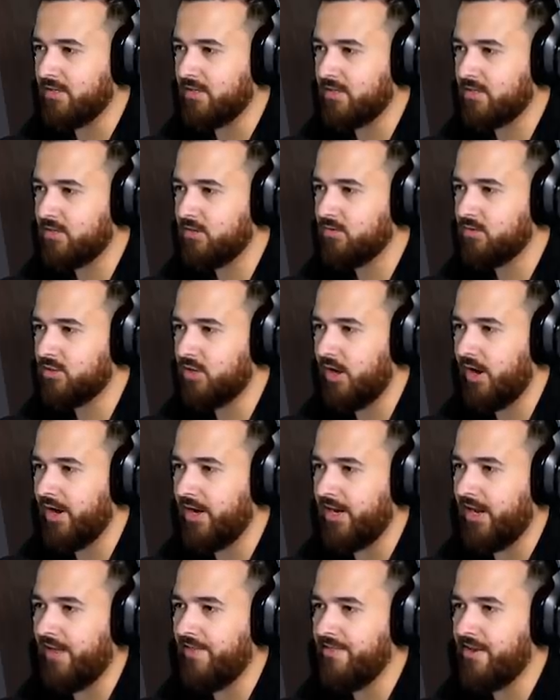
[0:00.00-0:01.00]
It's still
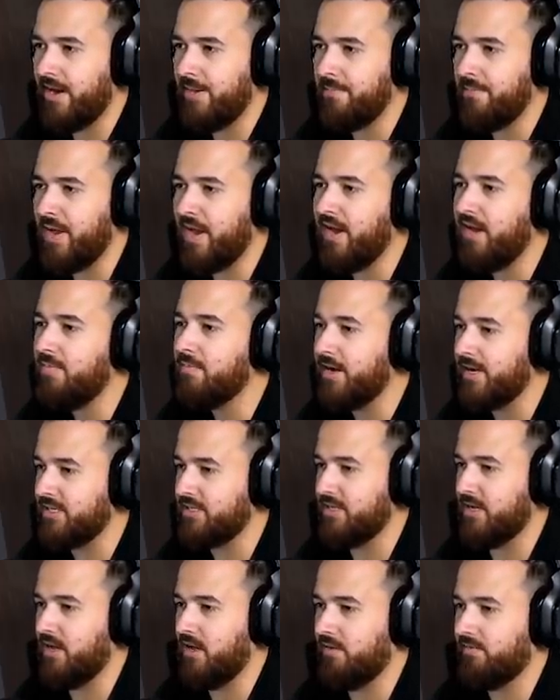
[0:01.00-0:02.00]
dirty, and then I peed
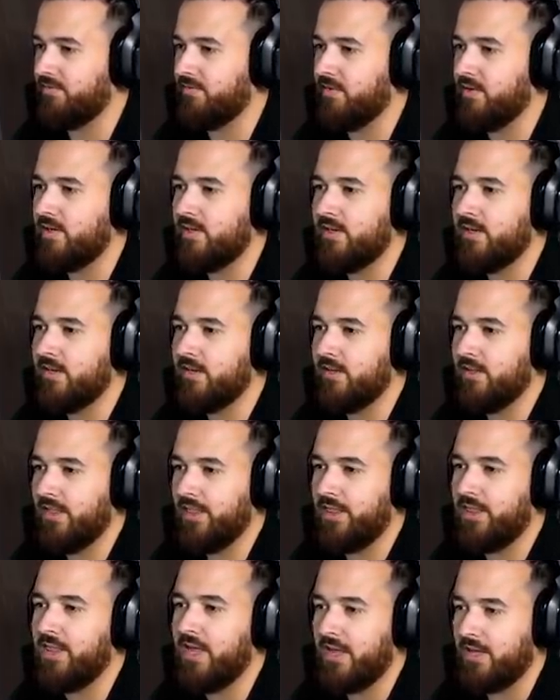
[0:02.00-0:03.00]
myself.
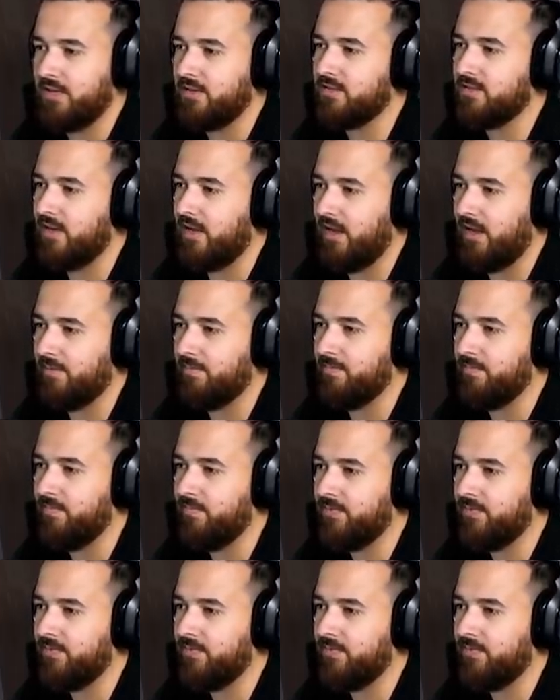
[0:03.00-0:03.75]
Thanks, game.